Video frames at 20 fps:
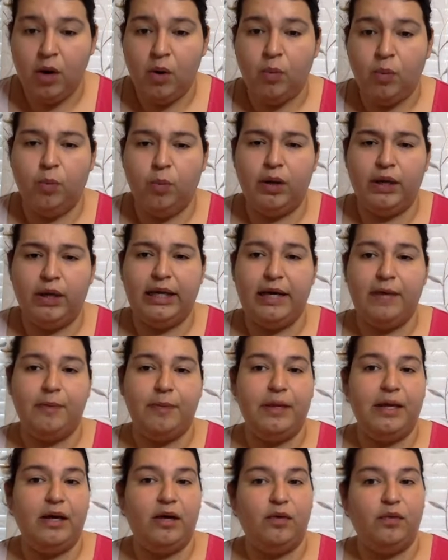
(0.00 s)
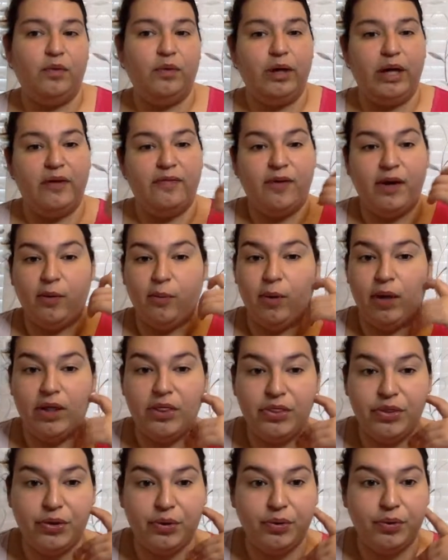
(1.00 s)
Would it be helpful if I
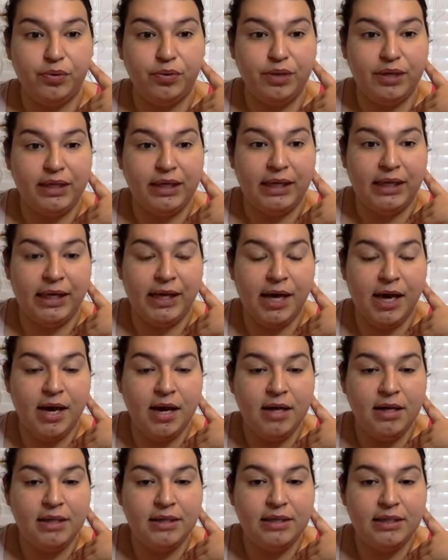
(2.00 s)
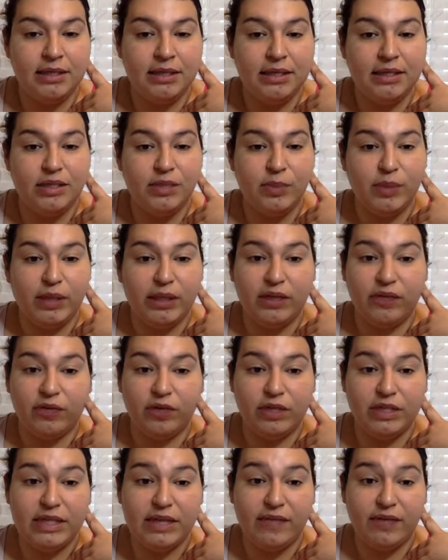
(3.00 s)
went through the studies weekly for
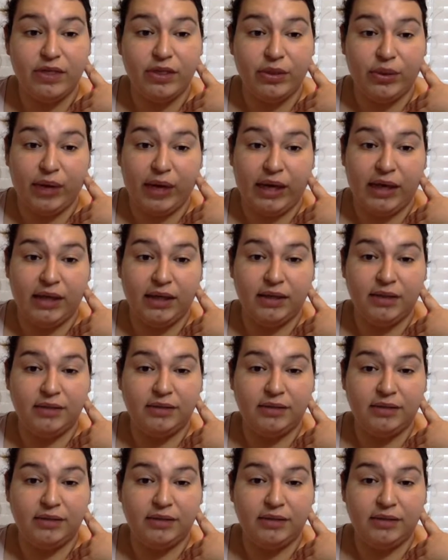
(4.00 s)
7th grade?